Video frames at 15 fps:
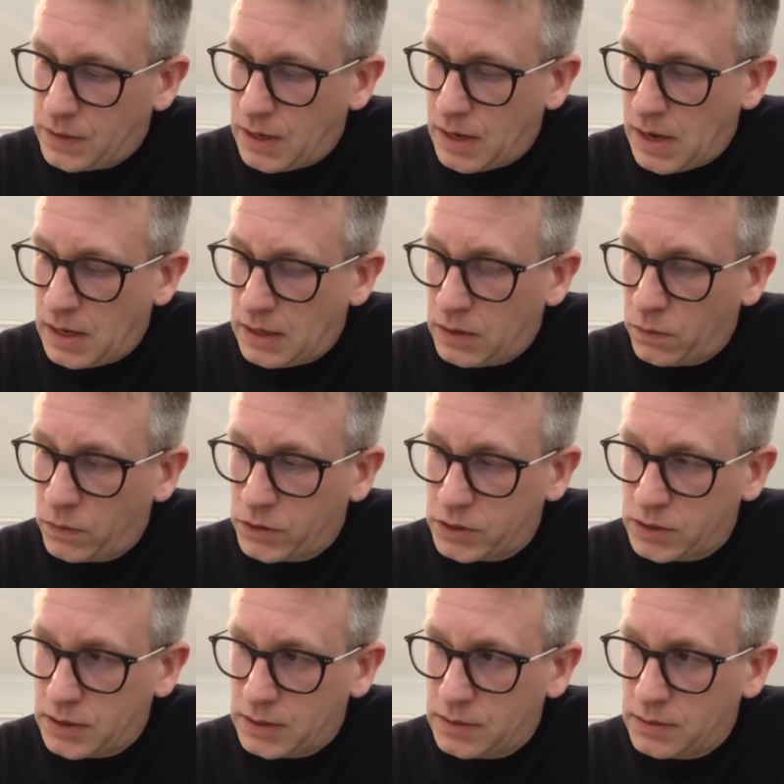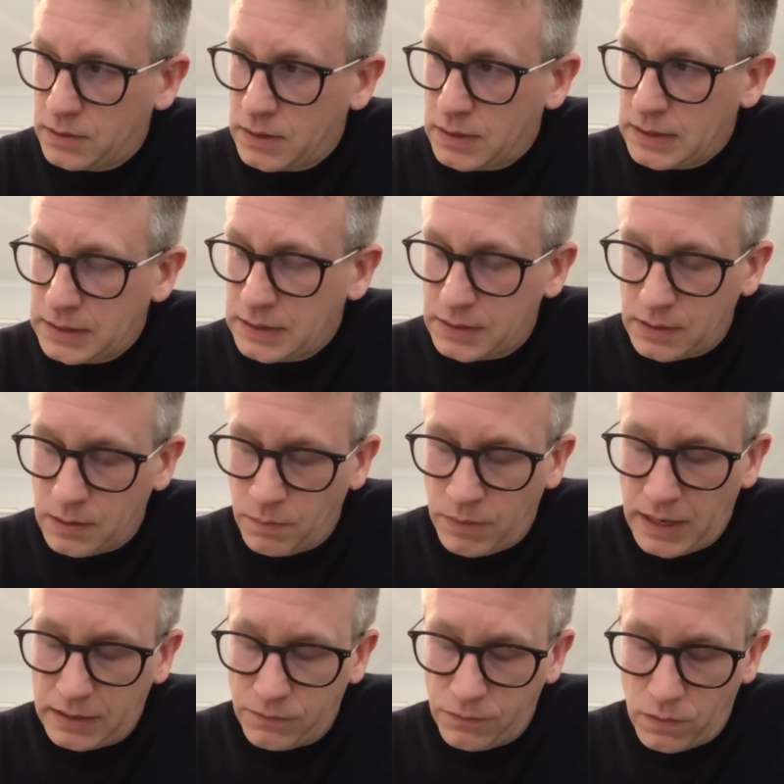launched this
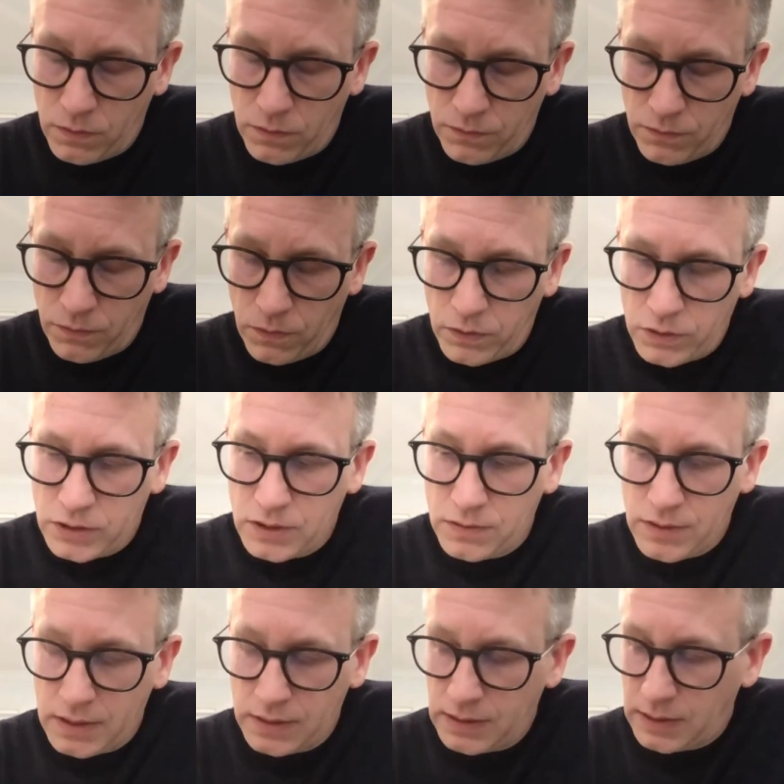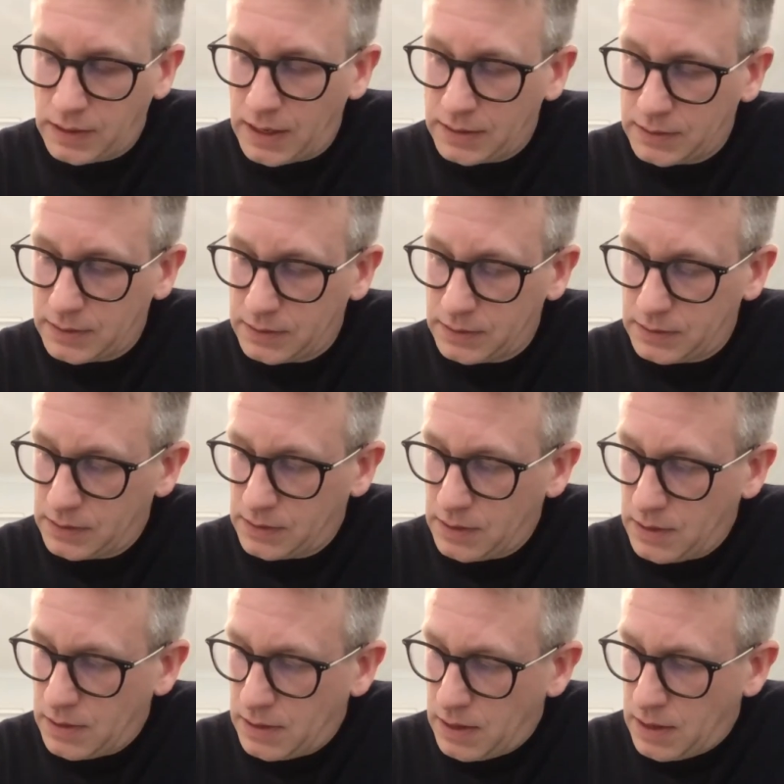platform for synthetic assets,
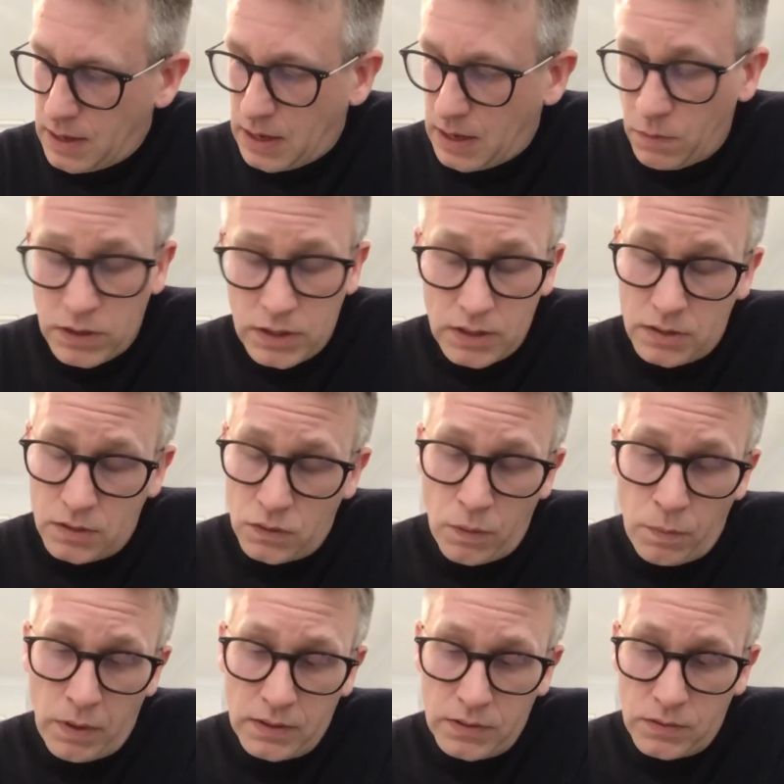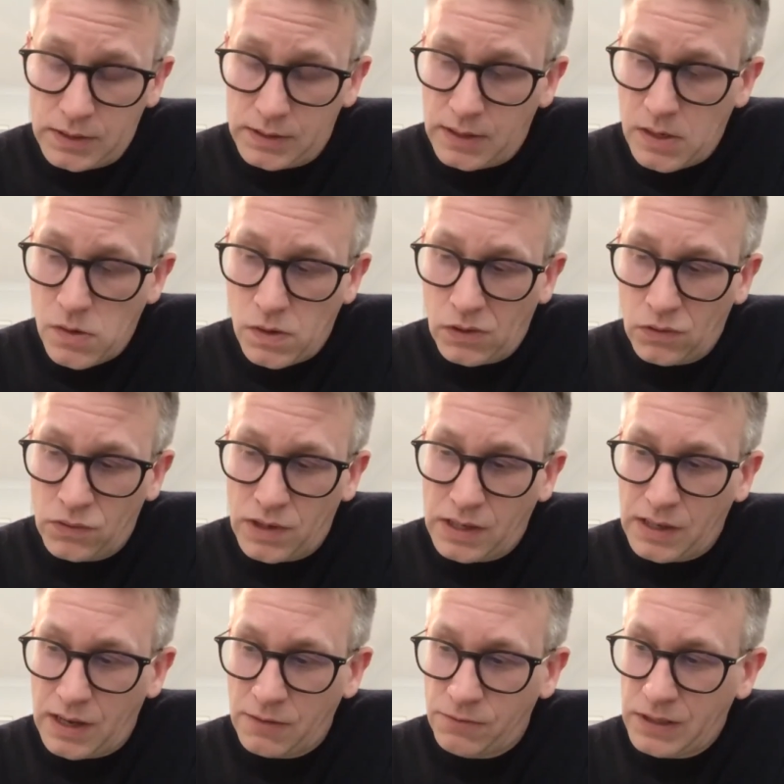which is super interesting. You can trade
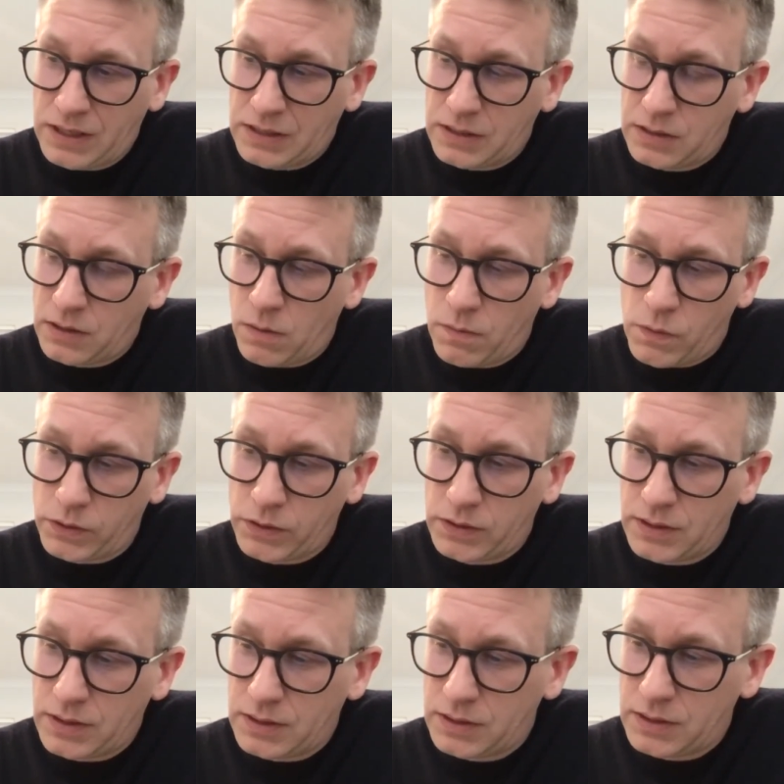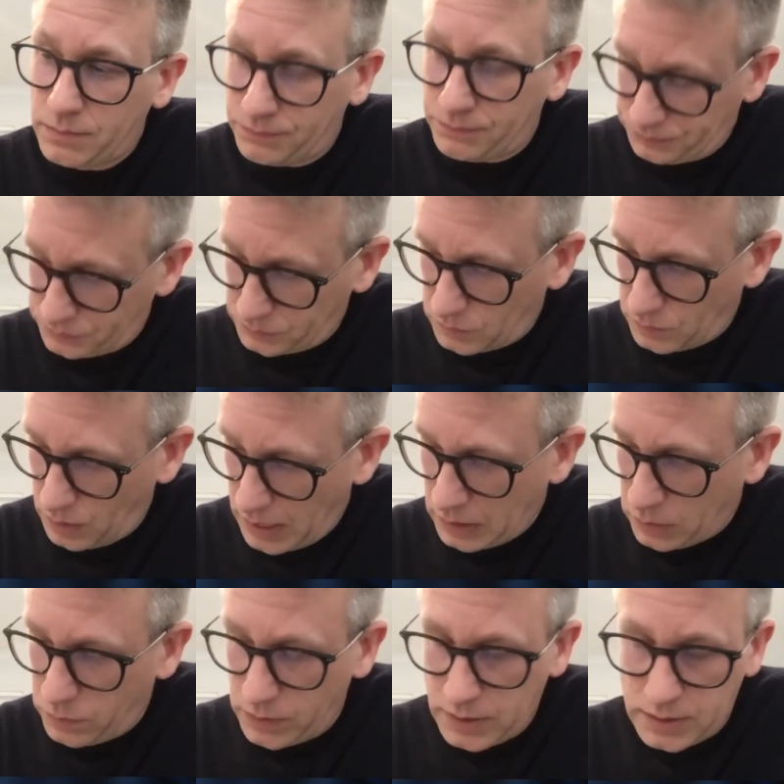FX, commodities,
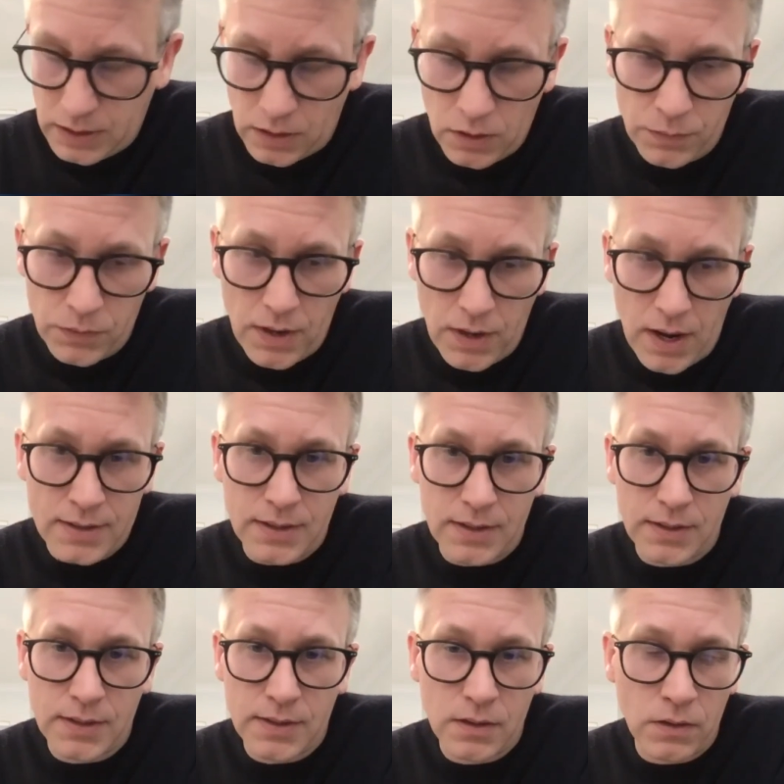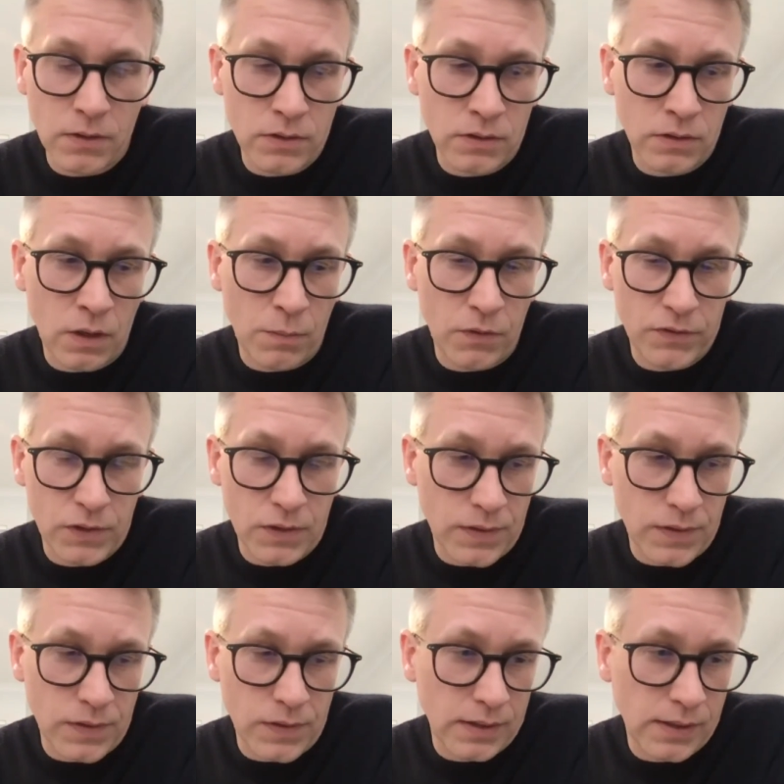equities, and crypto assets on top of
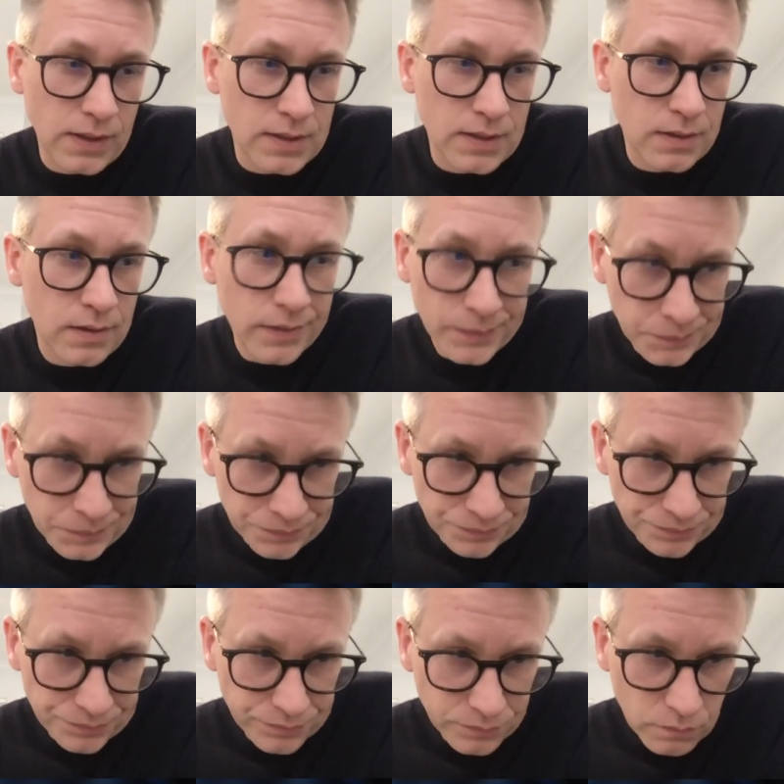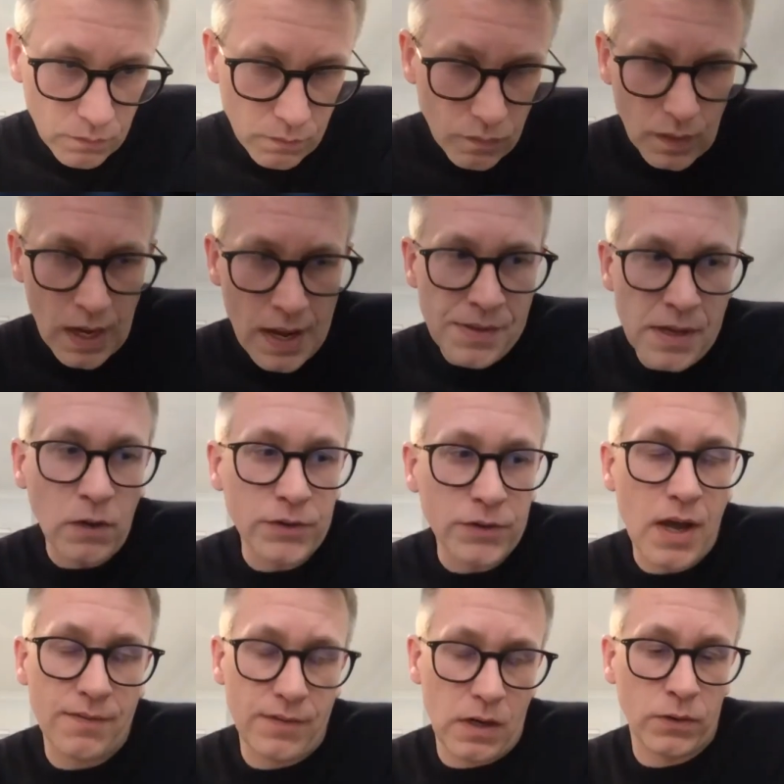Synthetics. And they also
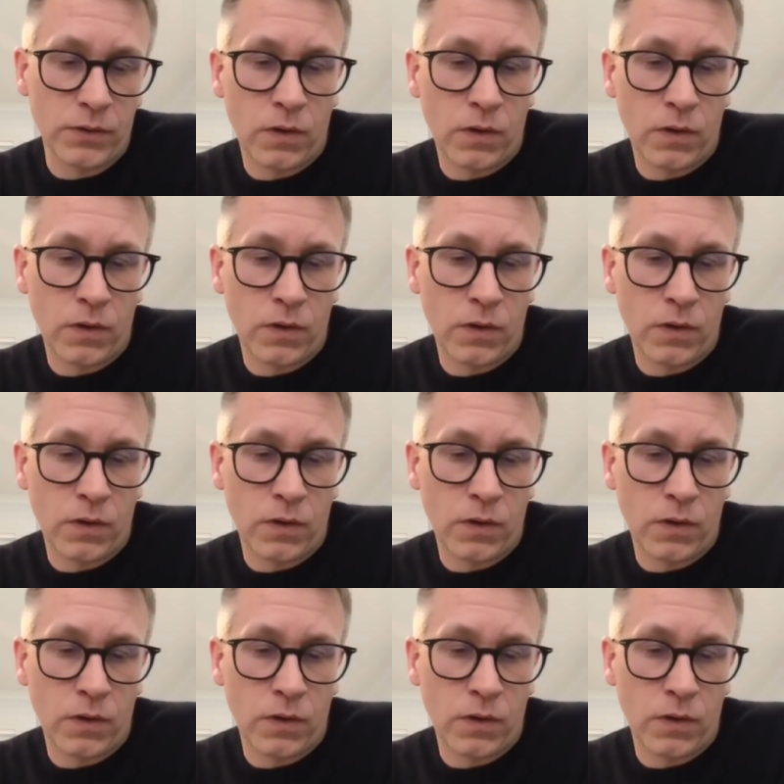have their own